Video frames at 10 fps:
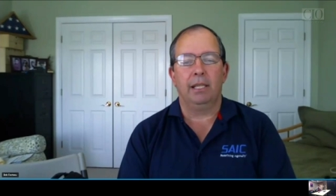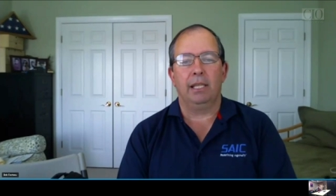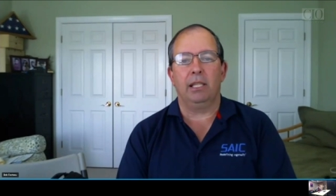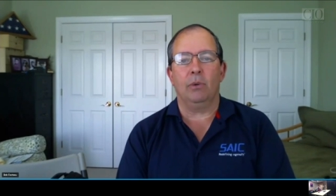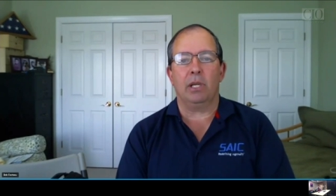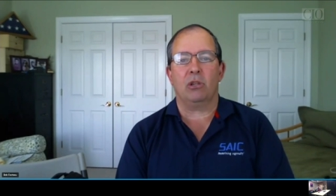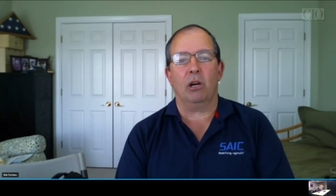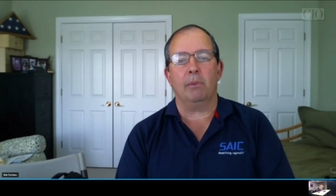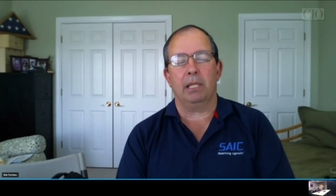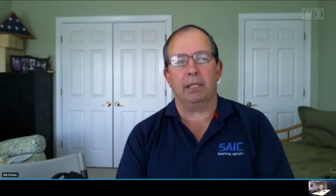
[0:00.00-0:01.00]
in the U.S.
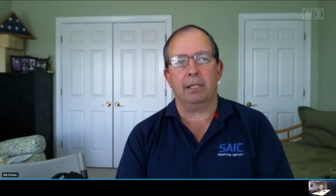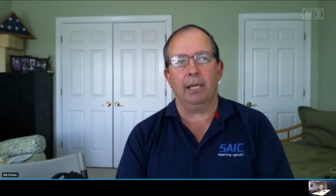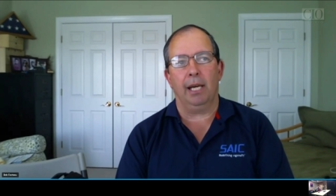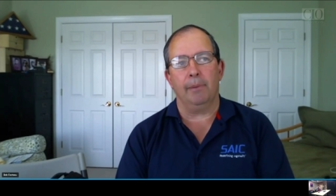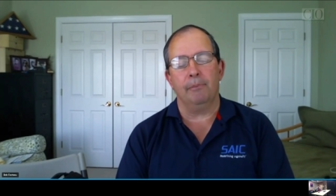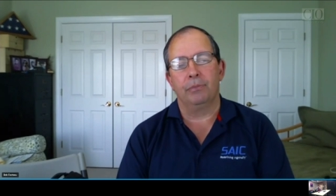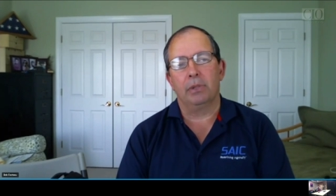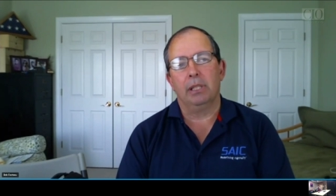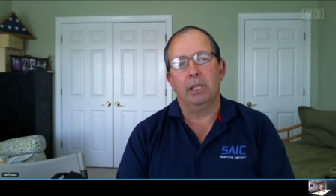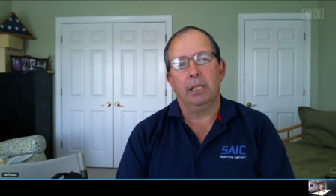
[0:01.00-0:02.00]
Army at the time,
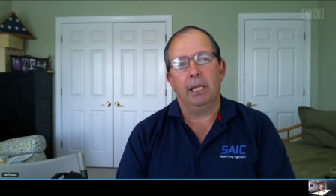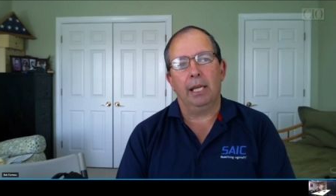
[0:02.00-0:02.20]
mm-hmm.